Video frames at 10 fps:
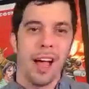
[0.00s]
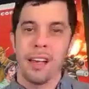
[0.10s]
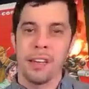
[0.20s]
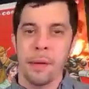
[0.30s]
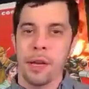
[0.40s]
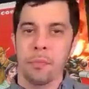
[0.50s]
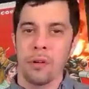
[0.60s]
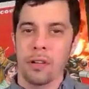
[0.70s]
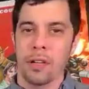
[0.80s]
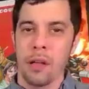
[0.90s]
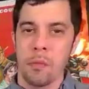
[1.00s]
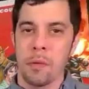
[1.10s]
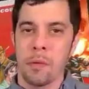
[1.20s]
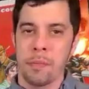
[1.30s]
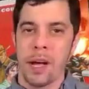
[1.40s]
independent book,
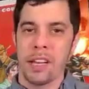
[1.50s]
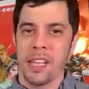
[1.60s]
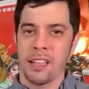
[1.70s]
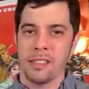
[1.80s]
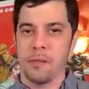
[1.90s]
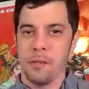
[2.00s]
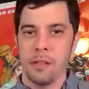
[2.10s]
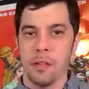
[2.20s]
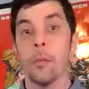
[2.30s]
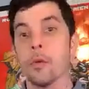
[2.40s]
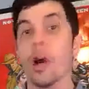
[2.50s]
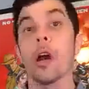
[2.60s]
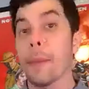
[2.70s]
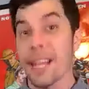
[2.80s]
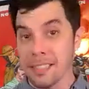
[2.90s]
podcast, and we try our
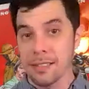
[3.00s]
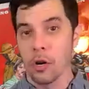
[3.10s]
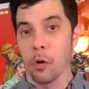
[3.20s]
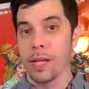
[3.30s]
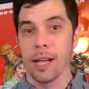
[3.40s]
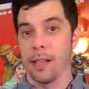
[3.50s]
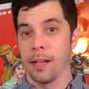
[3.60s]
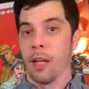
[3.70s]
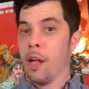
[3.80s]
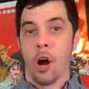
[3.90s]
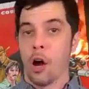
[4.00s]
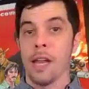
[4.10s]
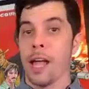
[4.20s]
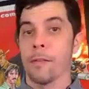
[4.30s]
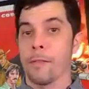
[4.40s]
best. We had like an
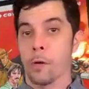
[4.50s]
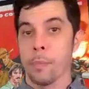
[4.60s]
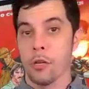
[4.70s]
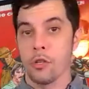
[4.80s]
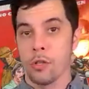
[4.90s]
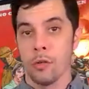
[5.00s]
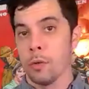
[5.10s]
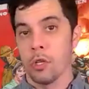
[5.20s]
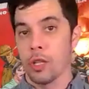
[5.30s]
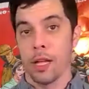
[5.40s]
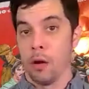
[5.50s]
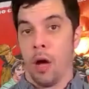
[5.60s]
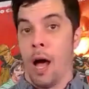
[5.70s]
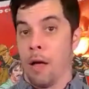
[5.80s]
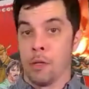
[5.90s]
elevator pitch, which like
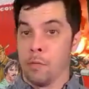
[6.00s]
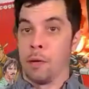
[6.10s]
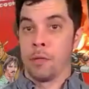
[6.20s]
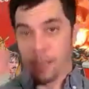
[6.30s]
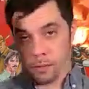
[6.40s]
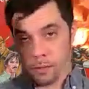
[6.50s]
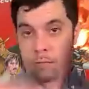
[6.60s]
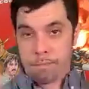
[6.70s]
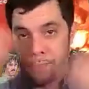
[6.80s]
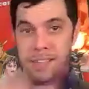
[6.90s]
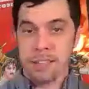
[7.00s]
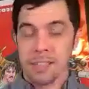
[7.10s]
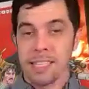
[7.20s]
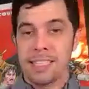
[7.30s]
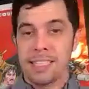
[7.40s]
being
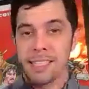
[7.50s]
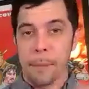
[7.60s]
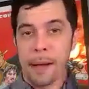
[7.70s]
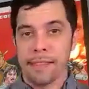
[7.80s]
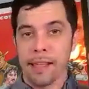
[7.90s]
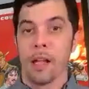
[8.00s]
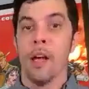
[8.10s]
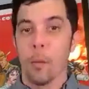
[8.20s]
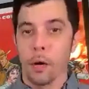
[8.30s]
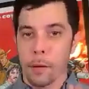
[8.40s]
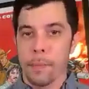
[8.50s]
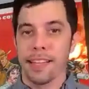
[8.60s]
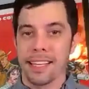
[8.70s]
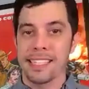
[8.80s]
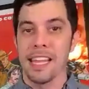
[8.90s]
concise is not my thing. We're gonna be
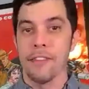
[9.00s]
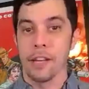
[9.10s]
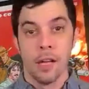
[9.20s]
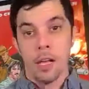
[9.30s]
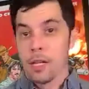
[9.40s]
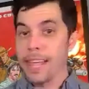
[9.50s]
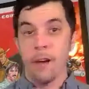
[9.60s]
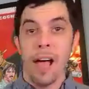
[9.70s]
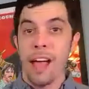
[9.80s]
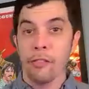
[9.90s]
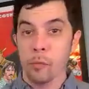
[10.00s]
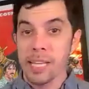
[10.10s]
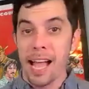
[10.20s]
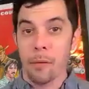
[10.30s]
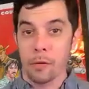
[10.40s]
like, Steven, they don't have 3
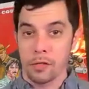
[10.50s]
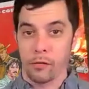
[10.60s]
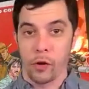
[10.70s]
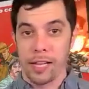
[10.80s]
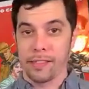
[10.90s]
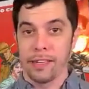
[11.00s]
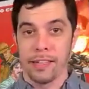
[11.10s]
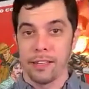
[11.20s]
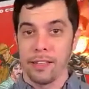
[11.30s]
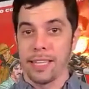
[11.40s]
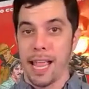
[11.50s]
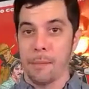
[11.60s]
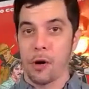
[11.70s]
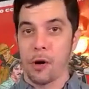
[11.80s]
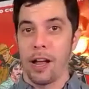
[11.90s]
hours for Anthony to like
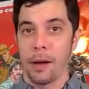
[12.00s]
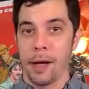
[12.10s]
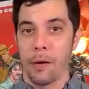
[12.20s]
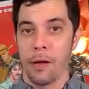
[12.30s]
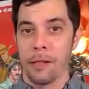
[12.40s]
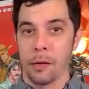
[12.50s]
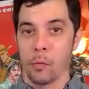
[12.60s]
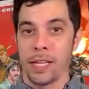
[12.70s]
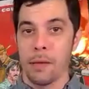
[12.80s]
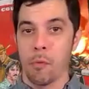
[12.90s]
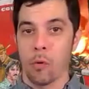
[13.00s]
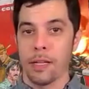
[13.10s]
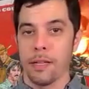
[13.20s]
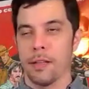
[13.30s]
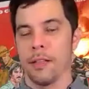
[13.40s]
yammer on about and like Rick and Morty it